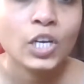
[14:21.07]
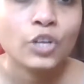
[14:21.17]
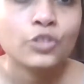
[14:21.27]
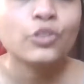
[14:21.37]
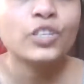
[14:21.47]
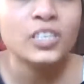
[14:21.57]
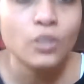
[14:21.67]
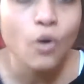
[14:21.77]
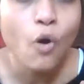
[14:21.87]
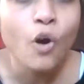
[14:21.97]
So this is
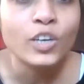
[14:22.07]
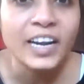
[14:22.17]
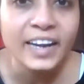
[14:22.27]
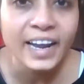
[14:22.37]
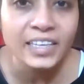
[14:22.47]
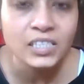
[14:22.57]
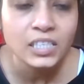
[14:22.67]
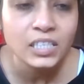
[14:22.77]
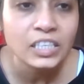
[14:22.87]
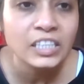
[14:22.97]
alternate
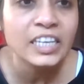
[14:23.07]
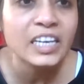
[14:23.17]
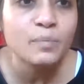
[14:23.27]
knee